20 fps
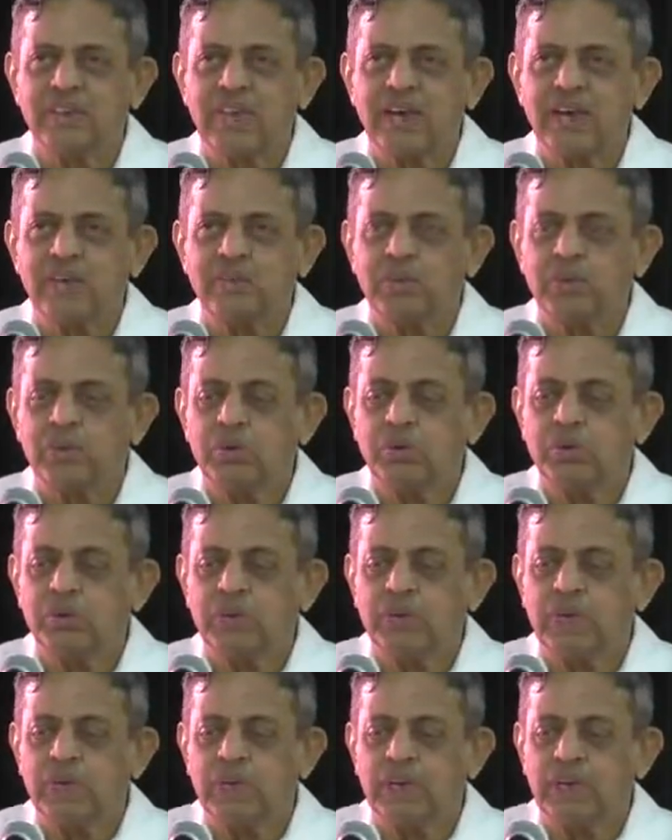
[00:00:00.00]
I am going
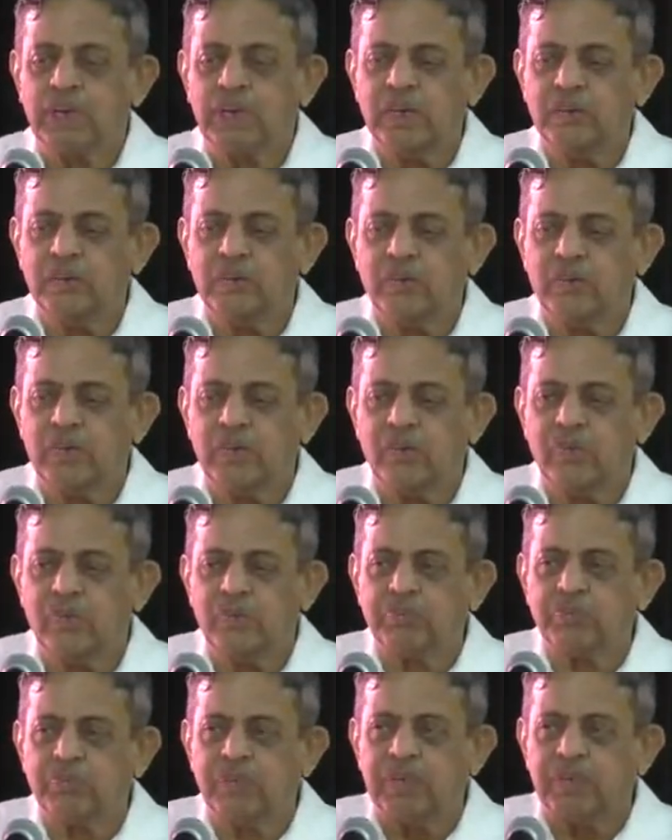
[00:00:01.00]
to change to
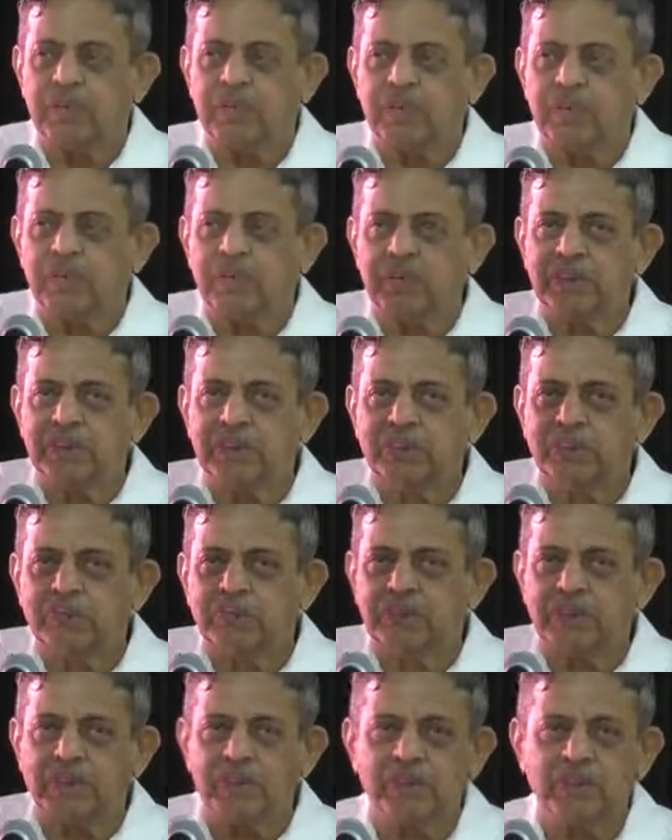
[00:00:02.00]
develop my daivi
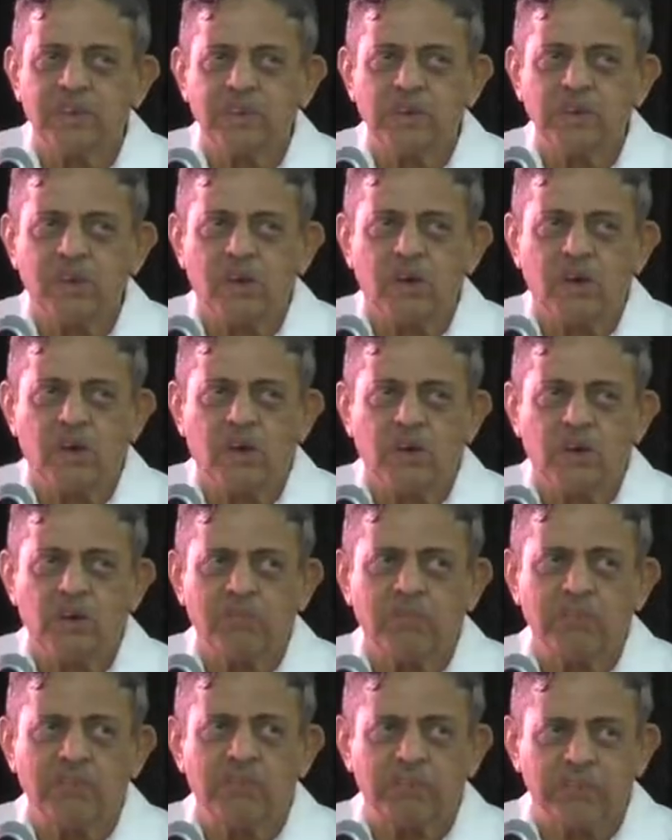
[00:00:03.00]
sampada,
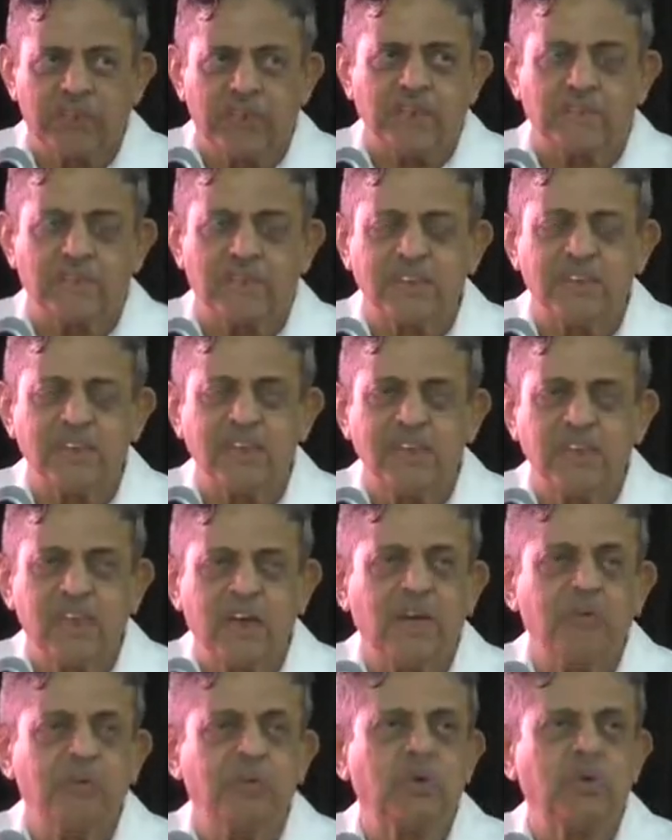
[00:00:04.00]
all my
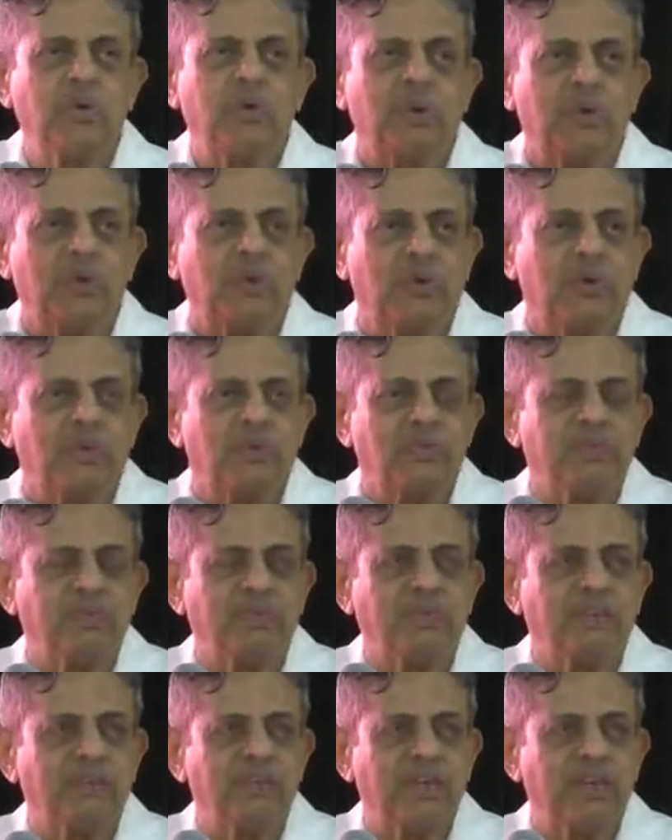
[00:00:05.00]
strength I am going to
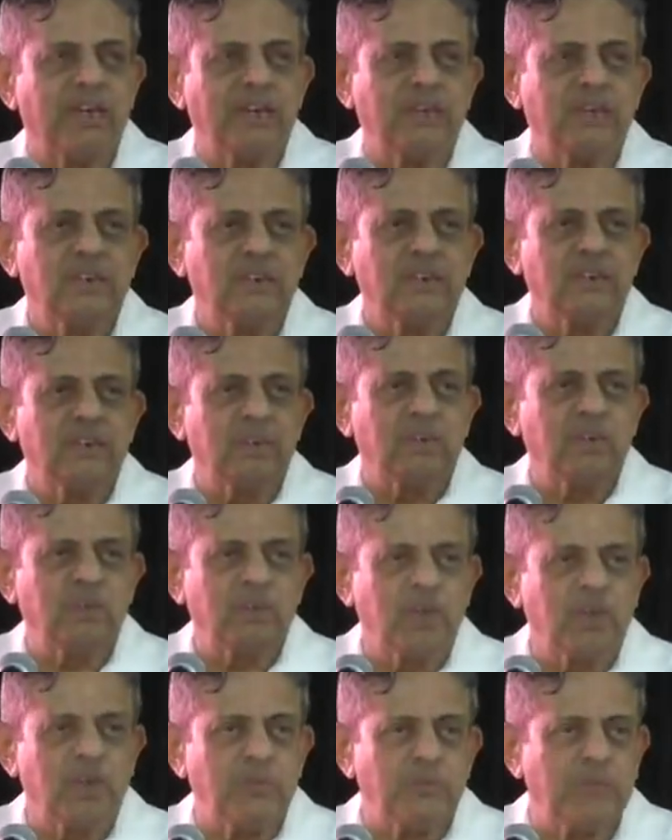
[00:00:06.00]
develop. Any system will
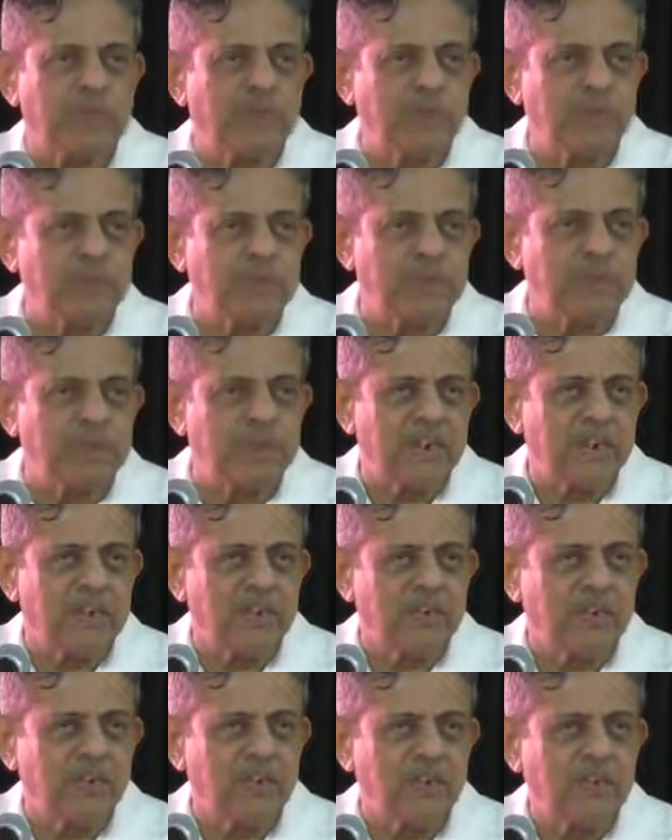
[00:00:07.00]
grow in management
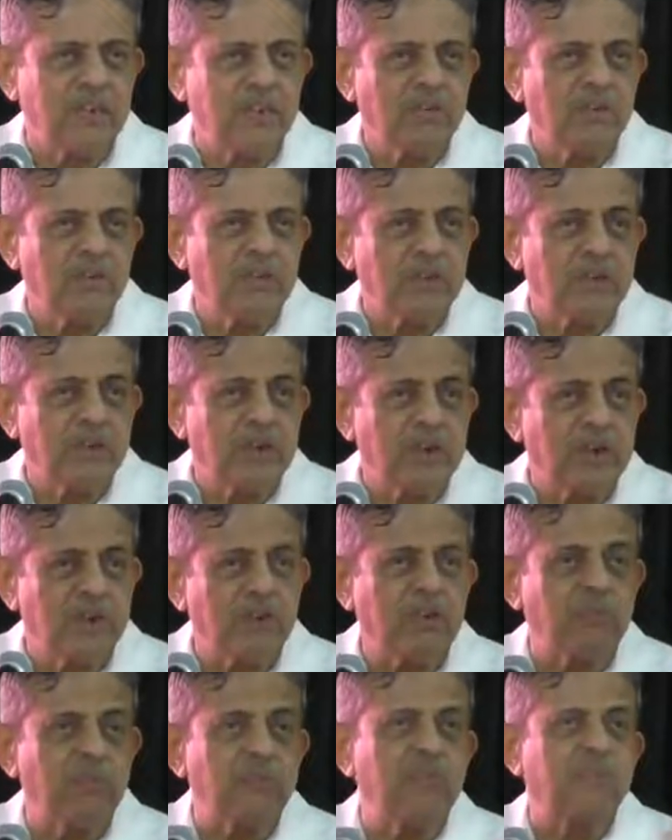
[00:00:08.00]
scenario when you
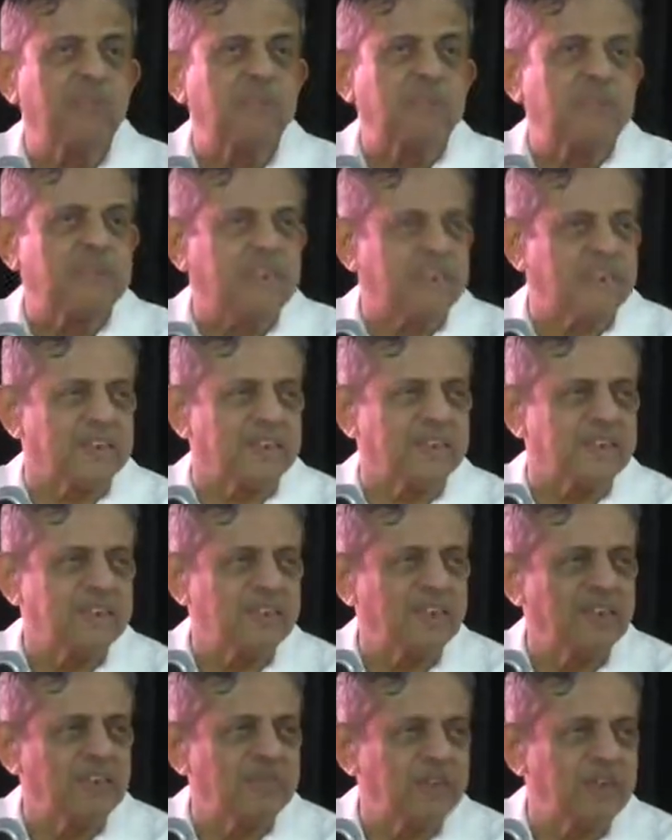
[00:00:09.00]
develop your
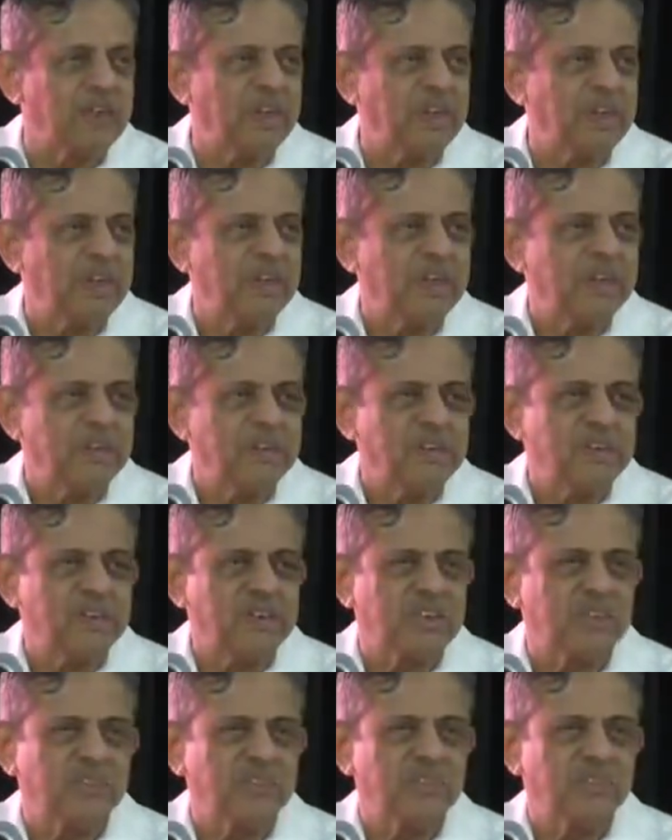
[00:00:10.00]
strength of the
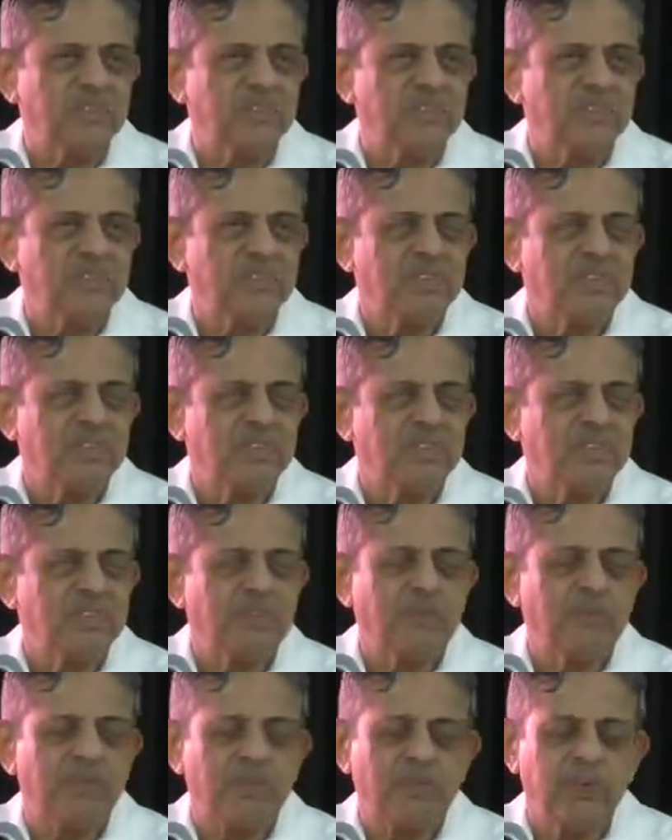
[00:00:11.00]
system.
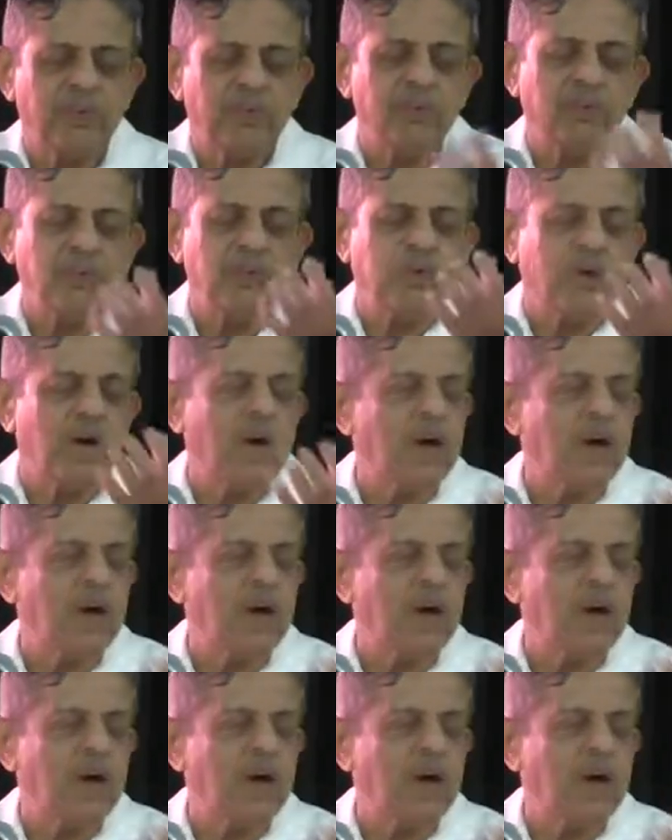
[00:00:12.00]
If you